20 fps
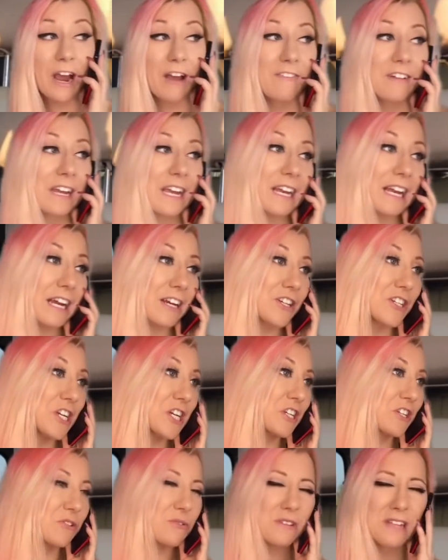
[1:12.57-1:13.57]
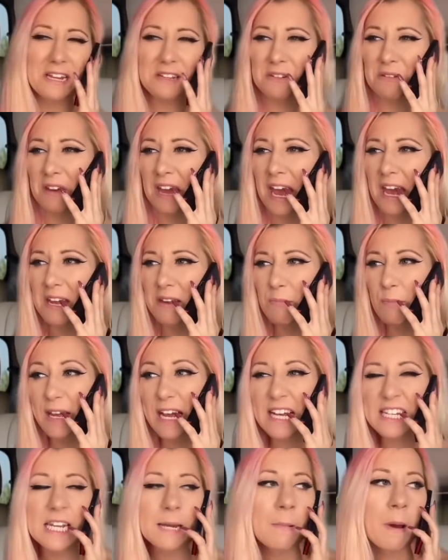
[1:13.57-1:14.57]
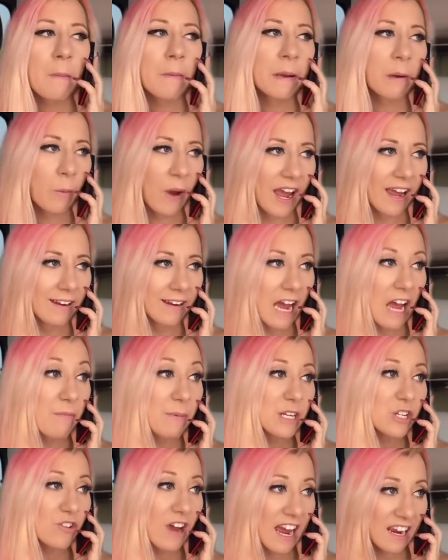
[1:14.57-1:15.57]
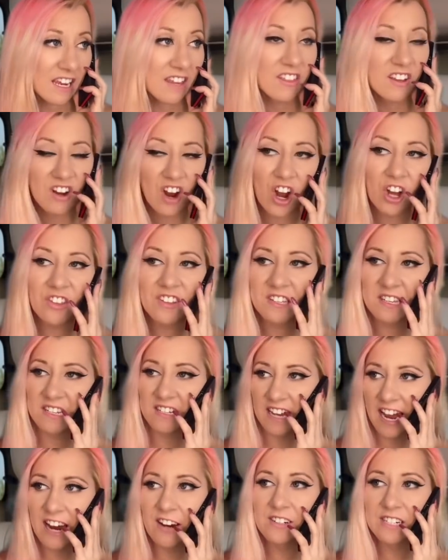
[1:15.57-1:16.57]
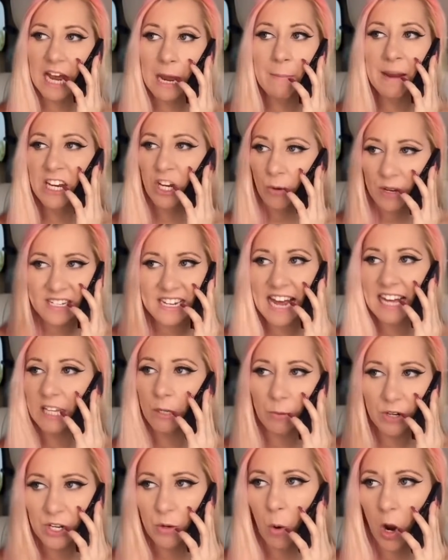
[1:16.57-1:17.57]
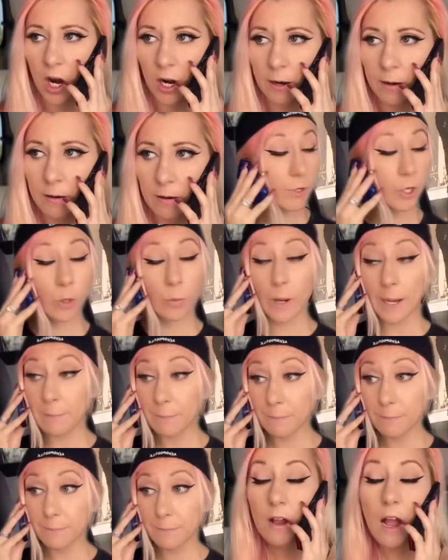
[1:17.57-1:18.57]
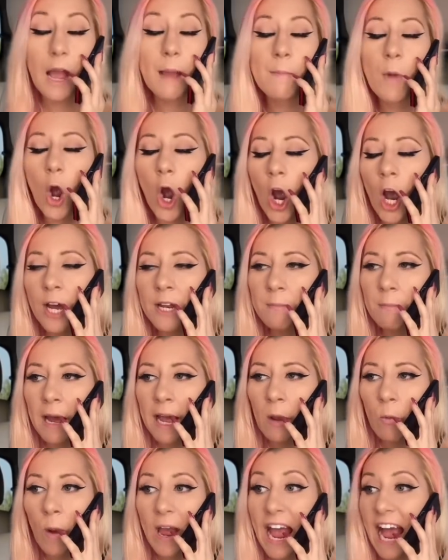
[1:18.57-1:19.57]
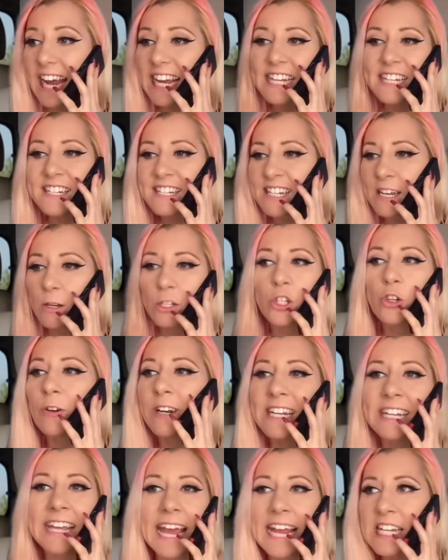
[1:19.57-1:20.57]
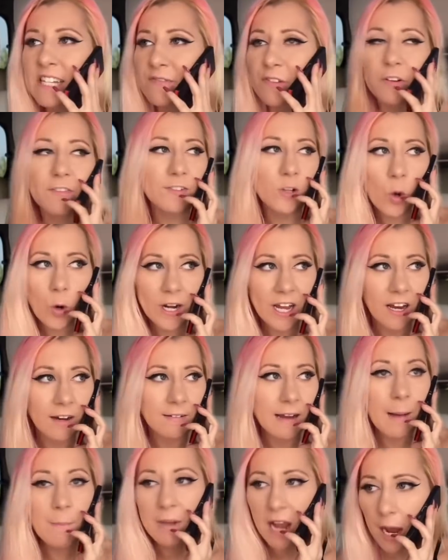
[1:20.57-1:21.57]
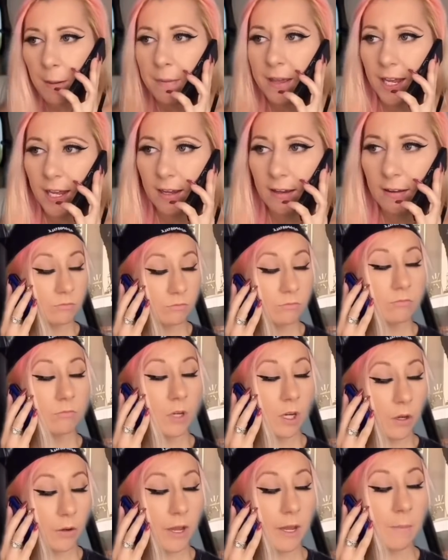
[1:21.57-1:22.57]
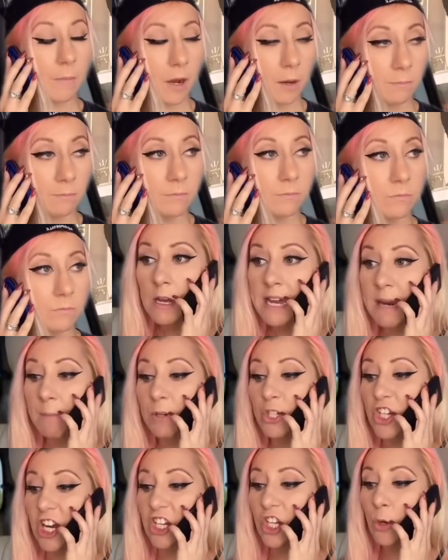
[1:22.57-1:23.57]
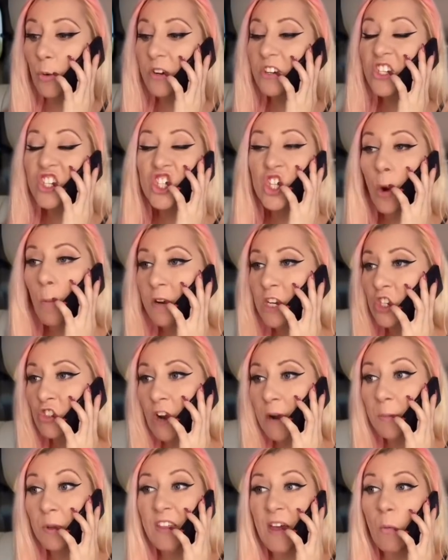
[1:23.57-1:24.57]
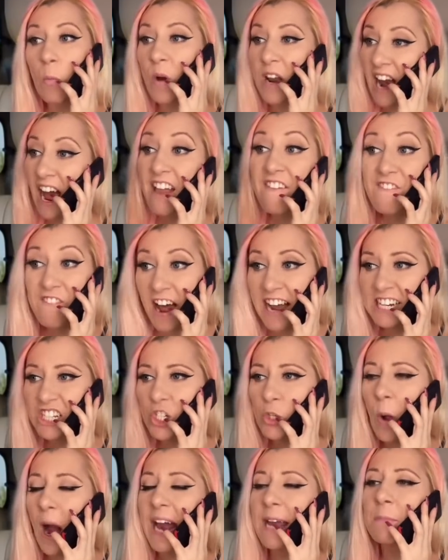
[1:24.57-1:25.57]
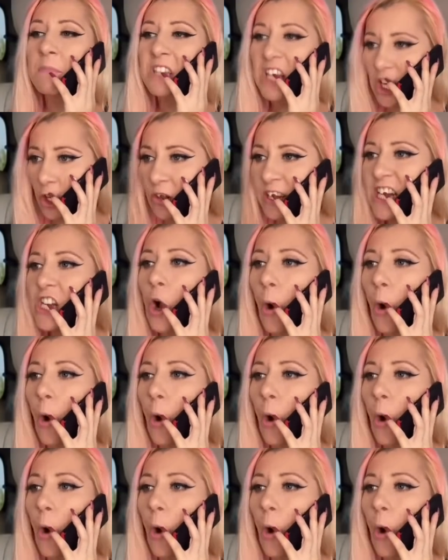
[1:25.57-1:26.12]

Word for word: having connection issues. That's okay, because I'm on my way. I've been tracking the call this entire time. I know exactly where you are. You're what? I'm on my way. I can see you're in Gainesville, Florida. I'm coming. Okay, Mom. Amberjack, you are in so much trouble that when I find you, I'm literally